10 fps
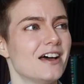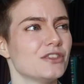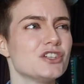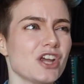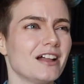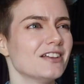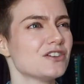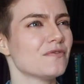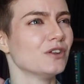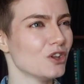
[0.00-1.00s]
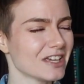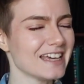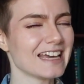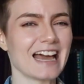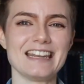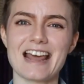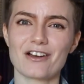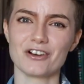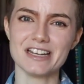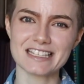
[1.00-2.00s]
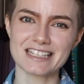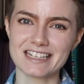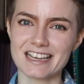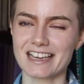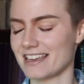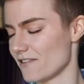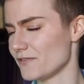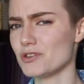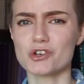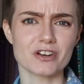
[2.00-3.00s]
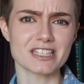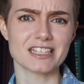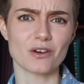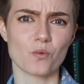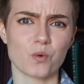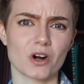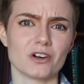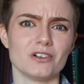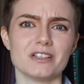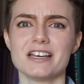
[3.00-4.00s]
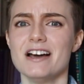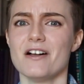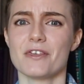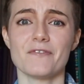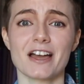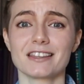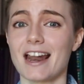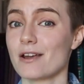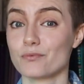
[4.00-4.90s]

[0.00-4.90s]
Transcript: The challenge of looking anachronistic in a futuristic world, the fact that I